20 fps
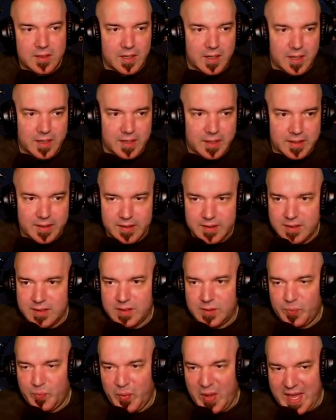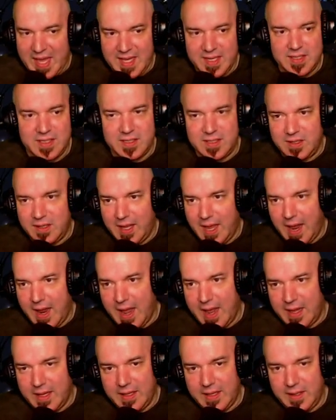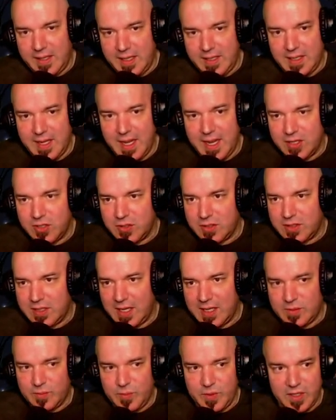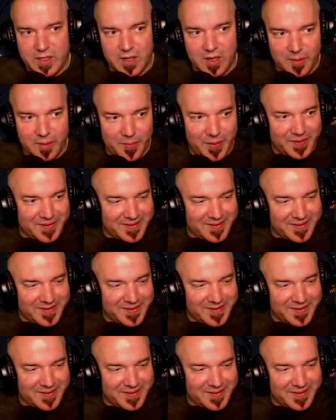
uh, space that Elite Dangerous has become.